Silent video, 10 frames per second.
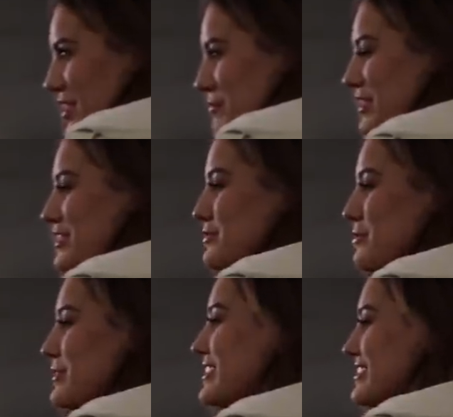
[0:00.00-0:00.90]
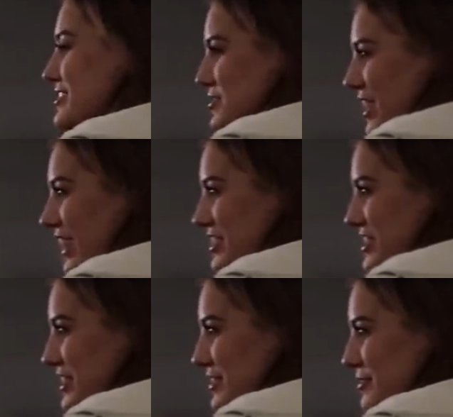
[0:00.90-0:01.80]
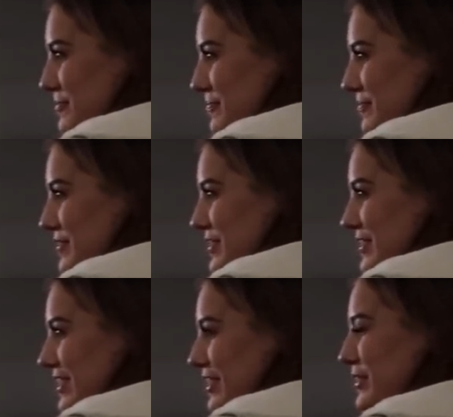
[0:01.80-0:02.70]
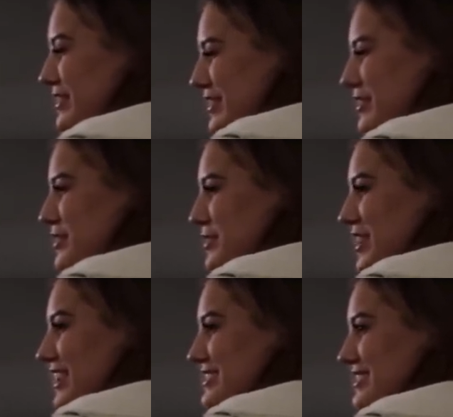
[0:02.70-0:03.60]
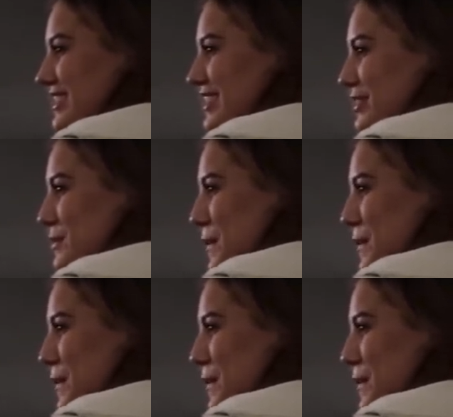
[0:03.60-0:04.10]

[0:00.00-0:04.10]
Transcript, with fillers: Because we'll be a distraction. I guess so. Maybe they're cute guys there.